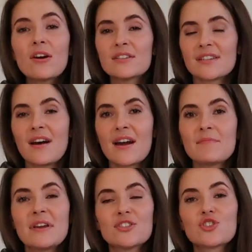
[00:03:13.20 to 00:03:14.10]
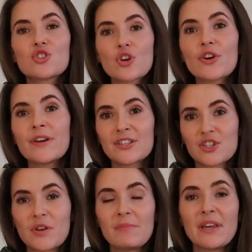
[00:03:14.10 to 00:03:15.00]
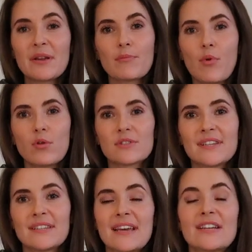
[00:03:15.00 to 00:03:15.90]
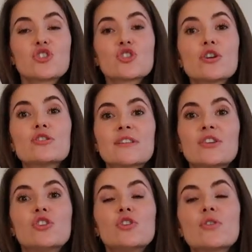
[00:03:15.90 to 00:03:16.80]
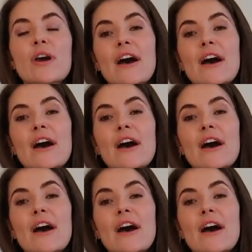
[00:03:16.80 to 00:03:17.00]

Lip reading: on time is so extremely important and shows that you